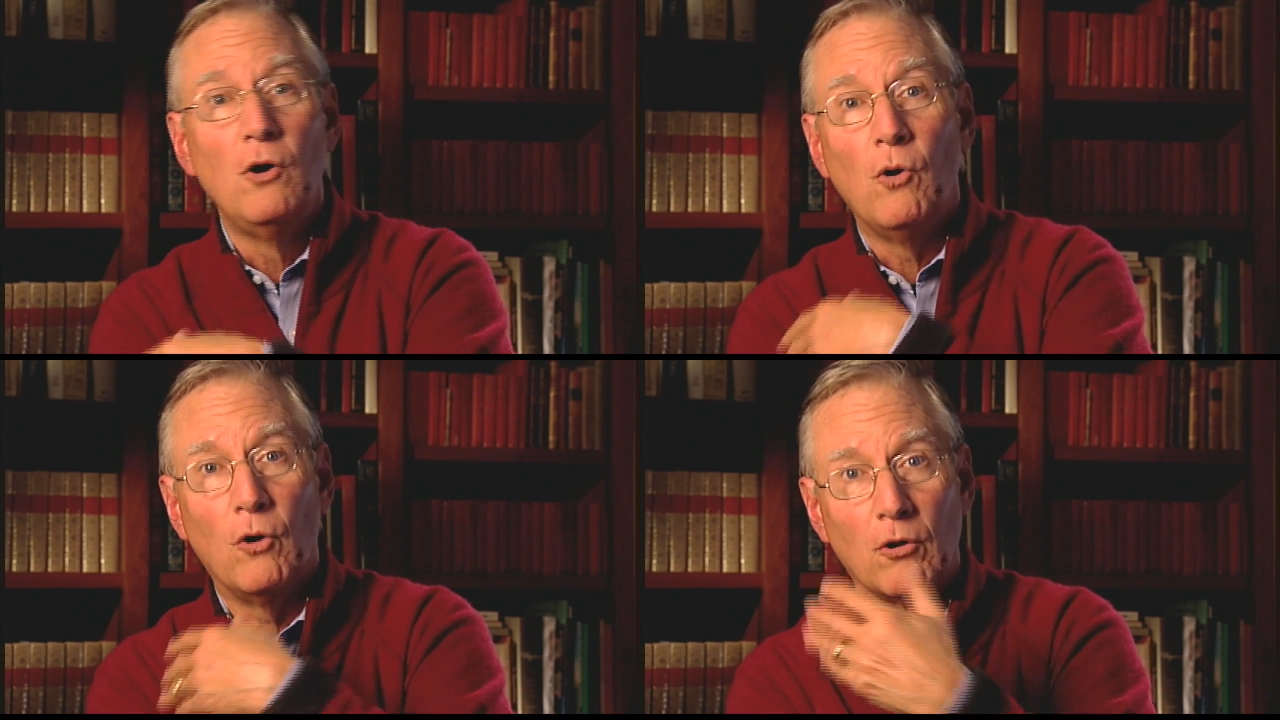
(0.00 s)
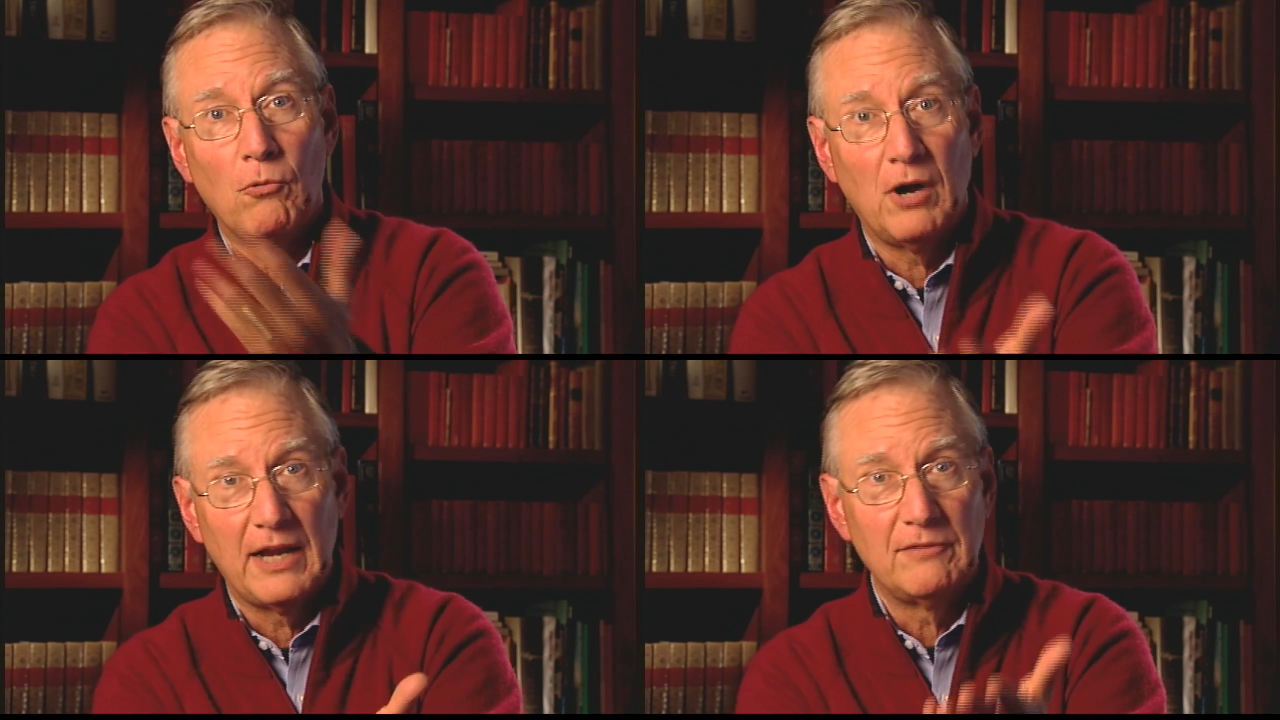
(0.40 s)
or
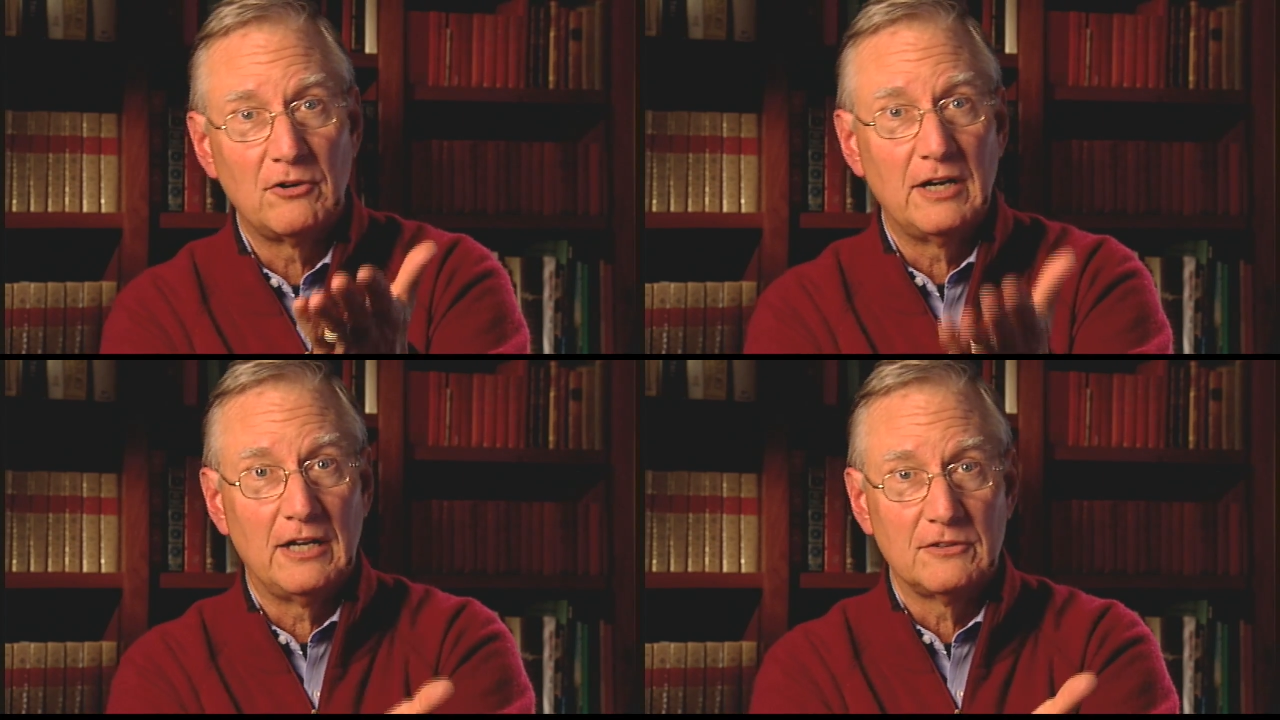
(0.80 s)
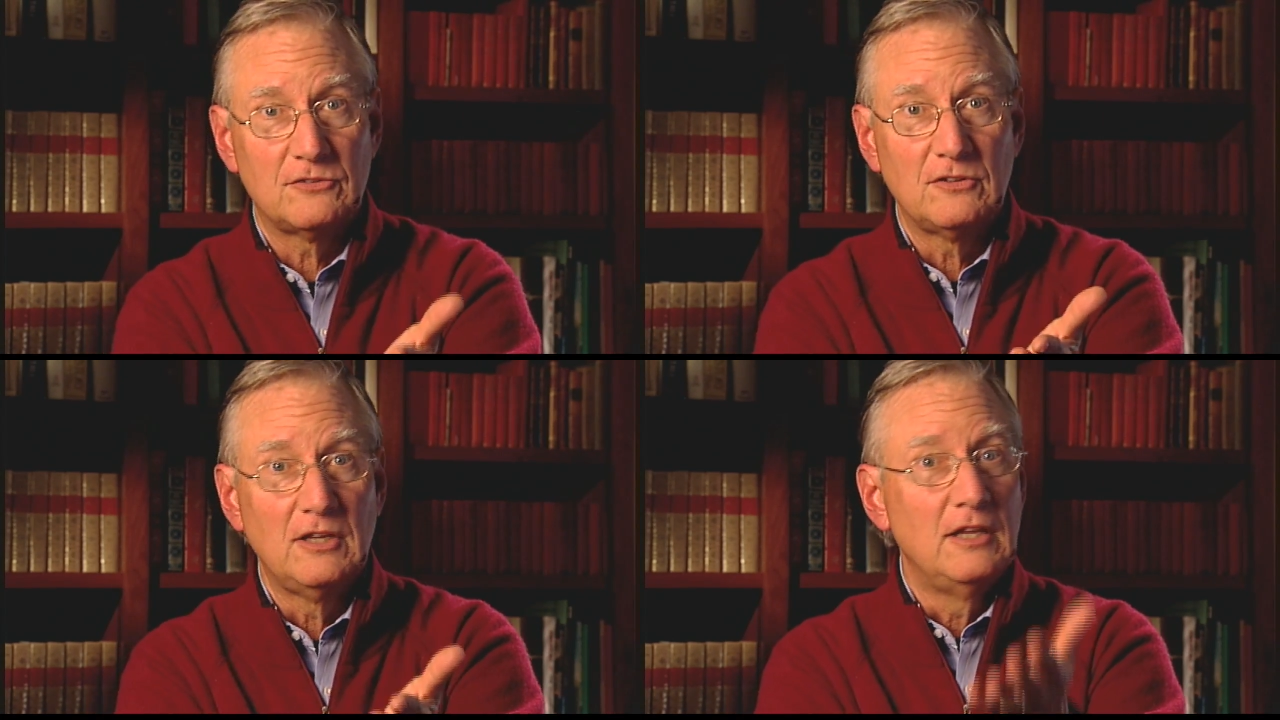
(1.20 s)
whatever
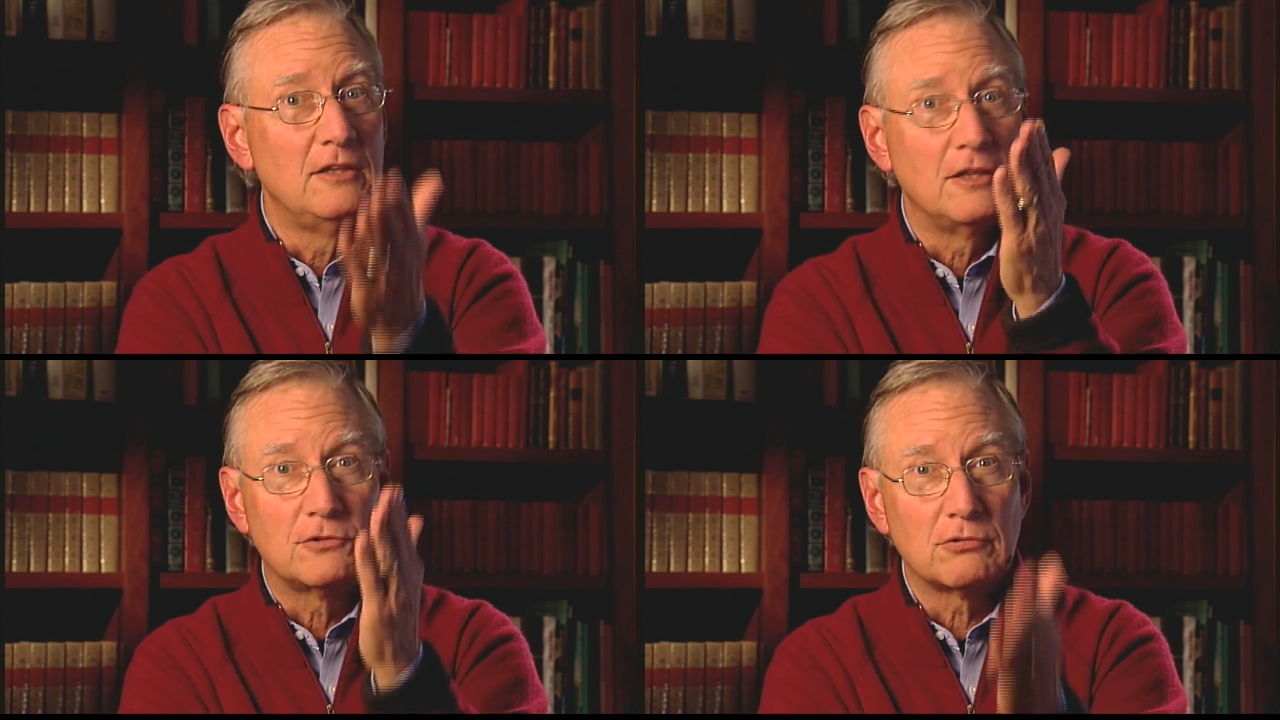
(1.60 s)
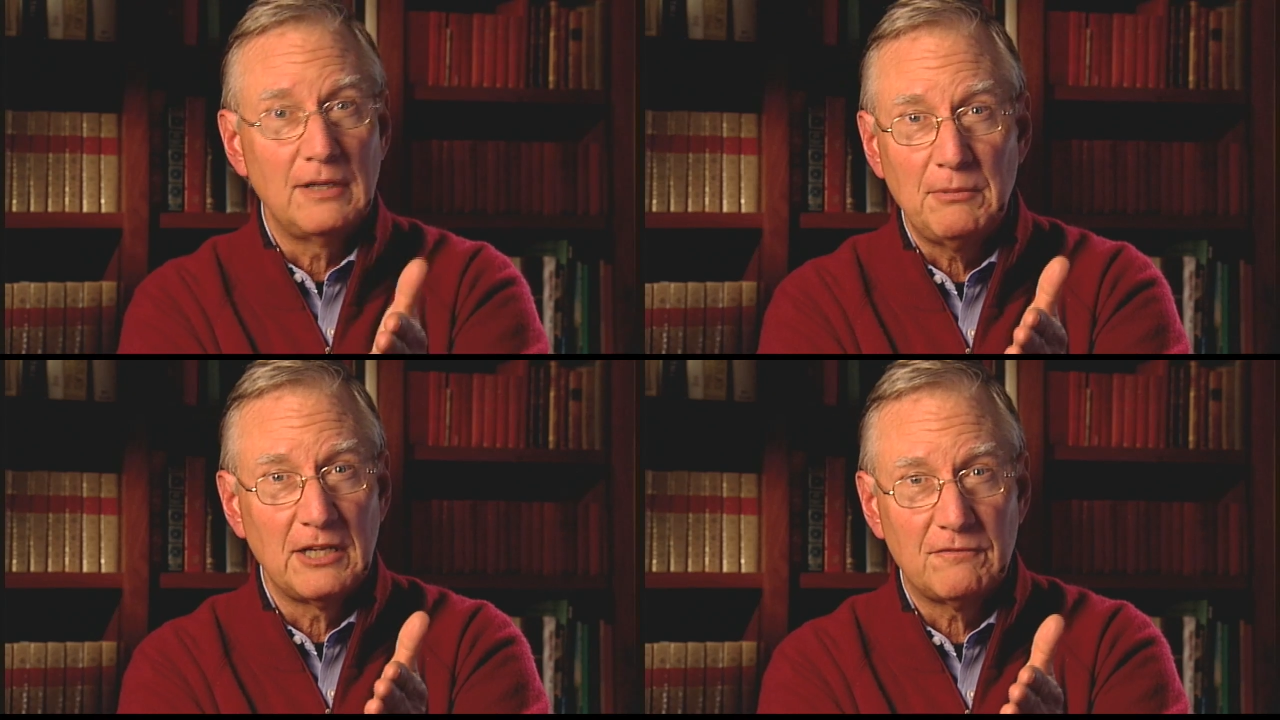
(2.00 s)
else. The
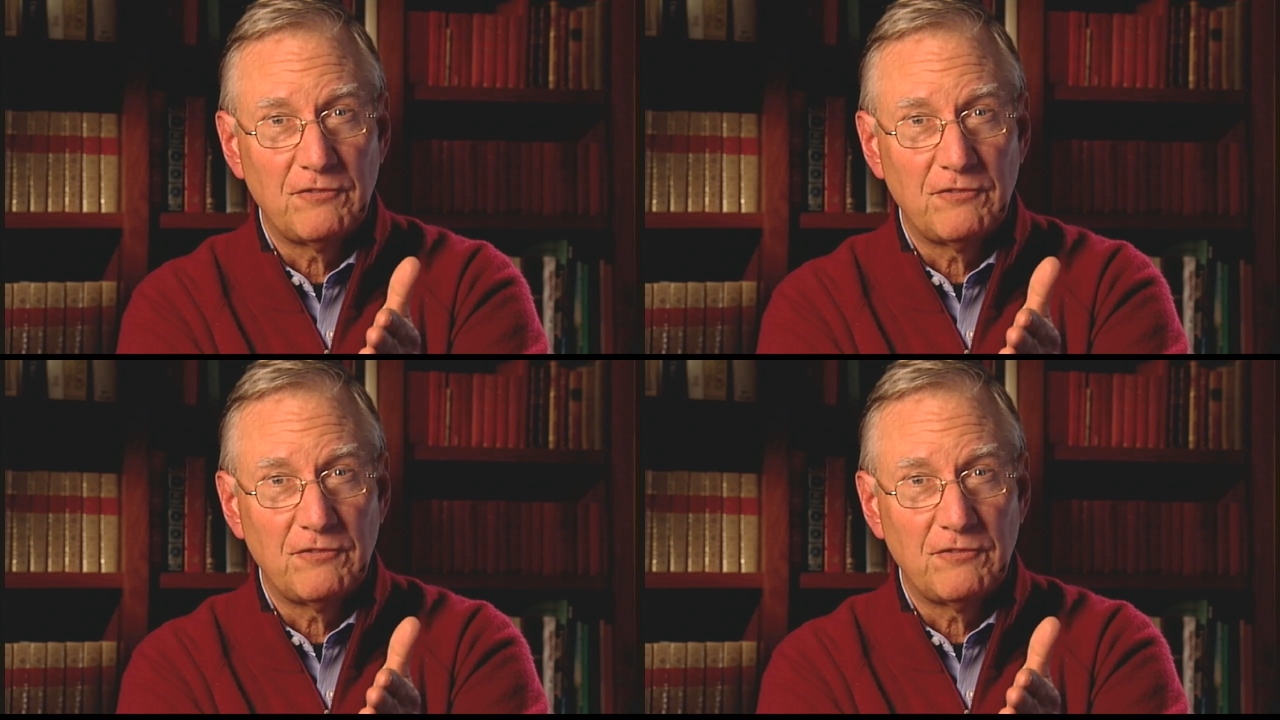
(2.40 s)
three-minute